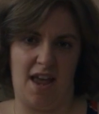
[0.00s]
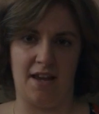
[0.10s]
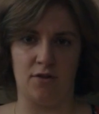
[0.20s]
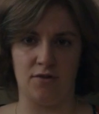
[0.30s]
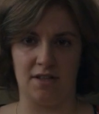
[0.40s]

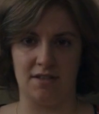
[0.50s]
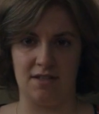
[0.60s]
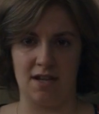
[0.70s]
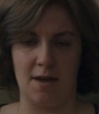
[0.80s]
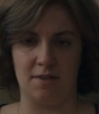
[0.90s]
8 or
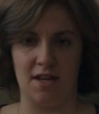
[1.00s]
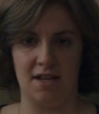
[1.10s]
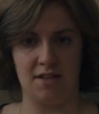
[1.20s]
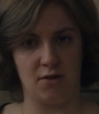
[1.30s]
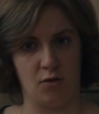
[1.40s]
16 times a
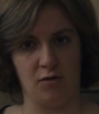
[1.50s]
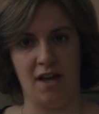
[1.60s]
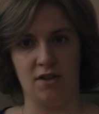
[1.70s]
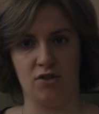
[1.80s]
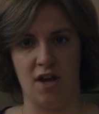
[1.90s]
night until your
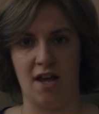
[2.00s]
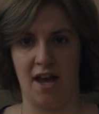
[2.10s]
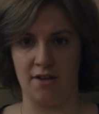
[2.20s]
legs shake